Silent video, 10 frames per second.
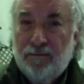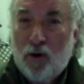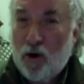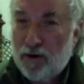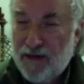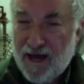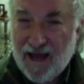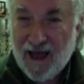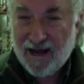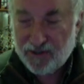part of that
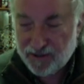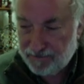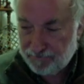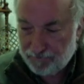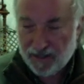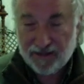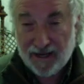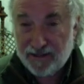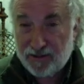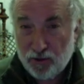action, and
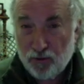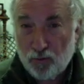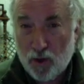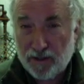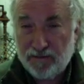they too want